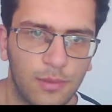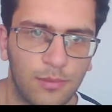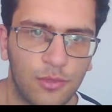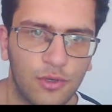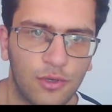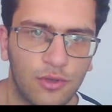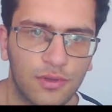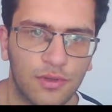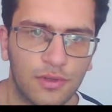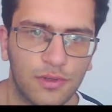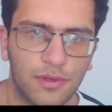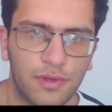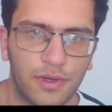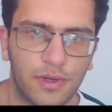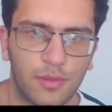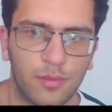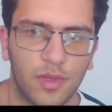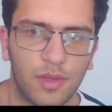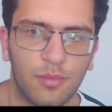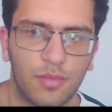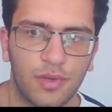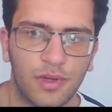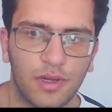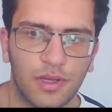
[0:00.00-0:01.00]
I'm not
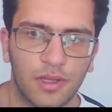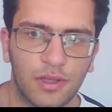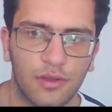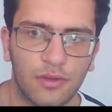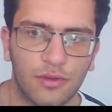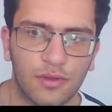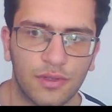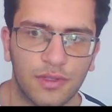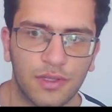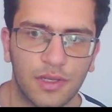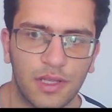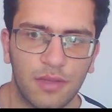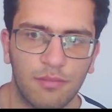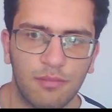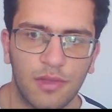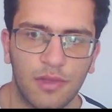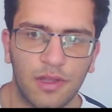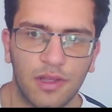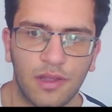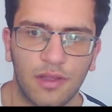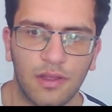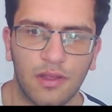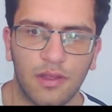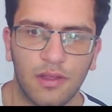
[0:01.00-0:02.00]
remembering your
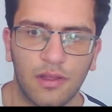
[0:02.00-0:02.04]
name.